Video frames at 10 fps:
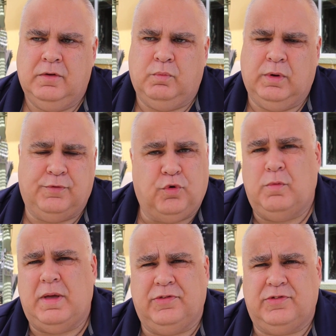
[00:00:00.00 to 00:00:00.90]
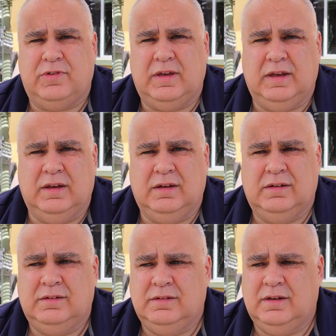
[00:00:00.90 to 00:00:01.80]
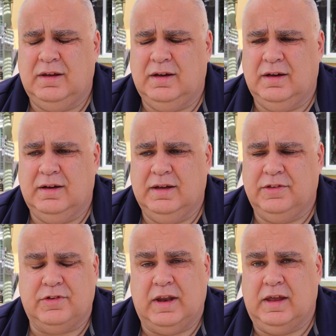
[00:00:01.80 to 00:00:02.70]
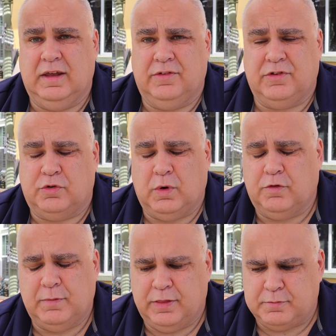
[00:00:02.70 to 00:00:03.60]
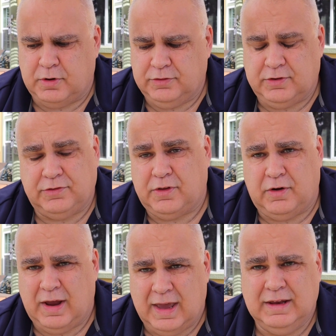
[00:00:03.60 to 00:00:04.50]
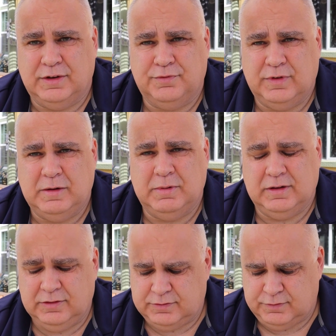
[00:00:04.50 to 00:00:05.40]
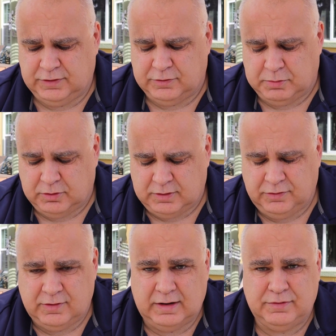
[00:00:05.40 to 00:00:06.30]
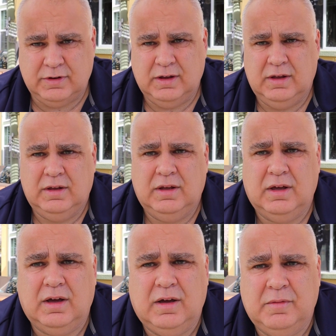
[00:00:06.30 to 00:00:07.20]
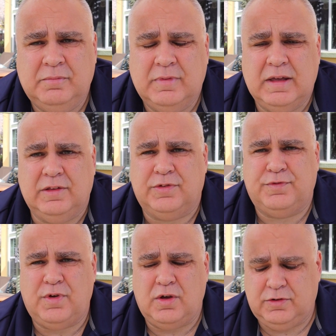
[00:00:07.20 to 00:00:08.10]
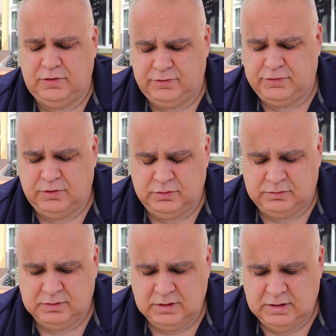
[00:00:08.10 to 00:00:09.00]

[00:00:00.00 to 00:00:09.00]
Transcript: We're 4 months in. It's a 12-month process. There are 8 visa bulletins. It's far too soon